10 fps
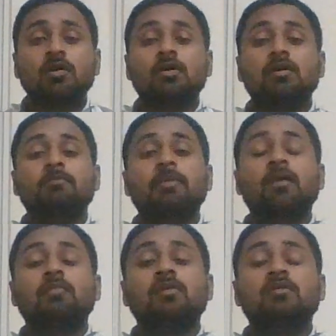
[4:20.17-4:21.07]
In
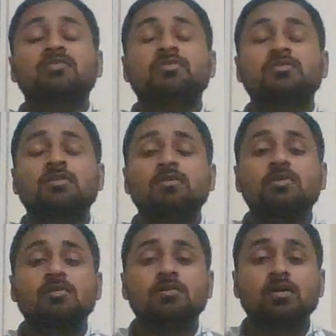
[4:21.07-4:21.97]
parameter consider,
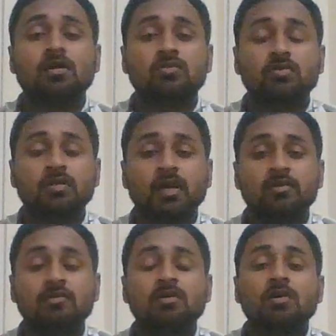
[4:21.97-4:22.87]
it has
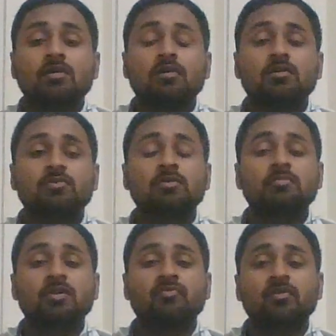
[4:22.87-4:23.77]
some
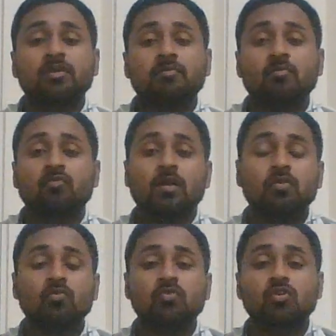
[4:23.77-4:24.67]
different type of
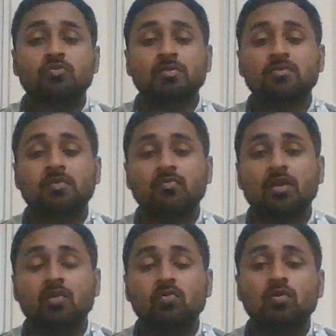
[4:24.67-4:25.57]
value, specific
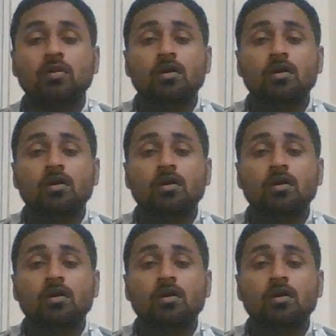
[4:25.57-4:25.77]
value